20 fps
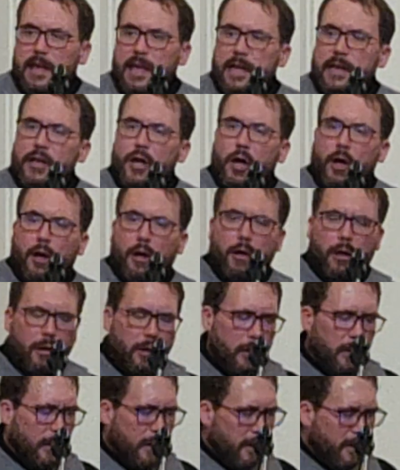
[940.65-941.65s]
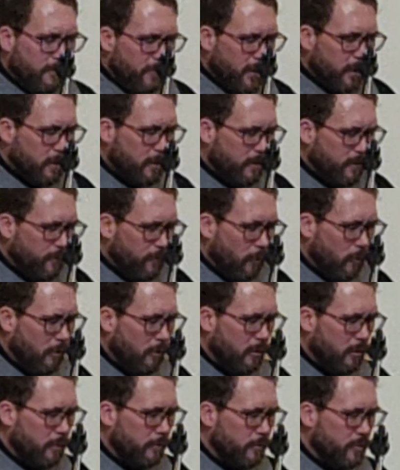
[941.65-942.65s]
in all of its
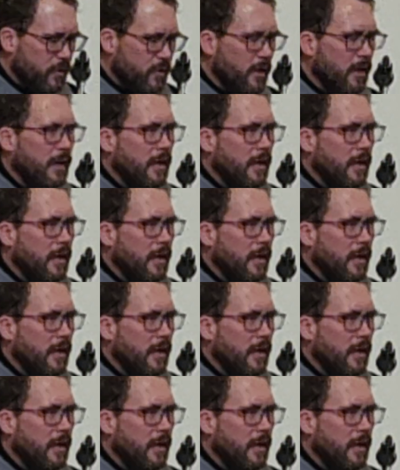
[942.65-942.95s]
forms,